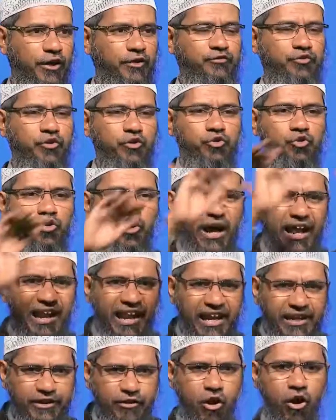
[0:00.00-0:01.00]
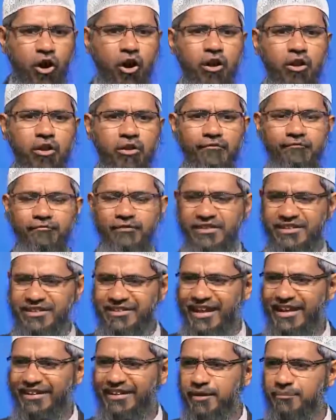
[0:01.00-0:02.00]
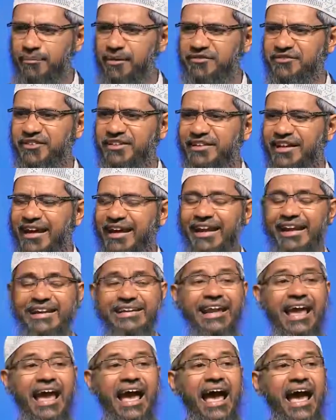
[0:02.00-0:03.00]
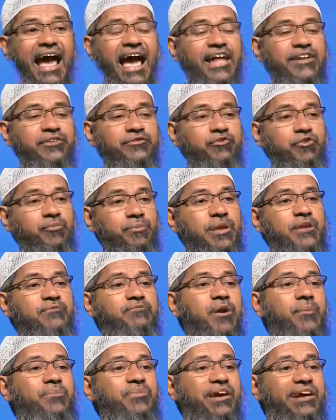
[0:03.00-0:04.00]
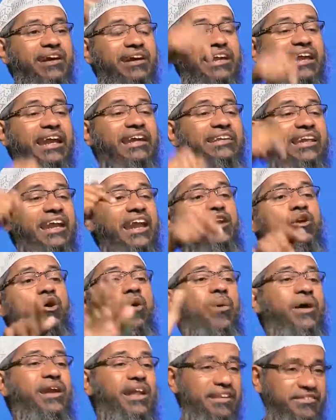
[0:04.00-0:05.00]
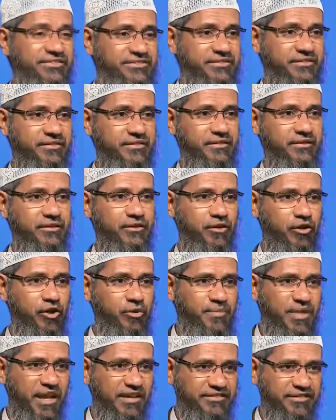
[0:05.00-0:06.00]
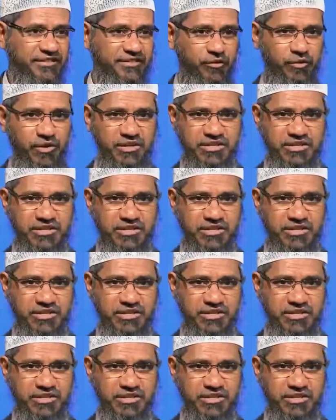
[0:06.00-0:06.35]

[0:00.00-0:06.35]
So to collect all, which is 100% correct, has to be from the Creator and no one else. Hope that answers the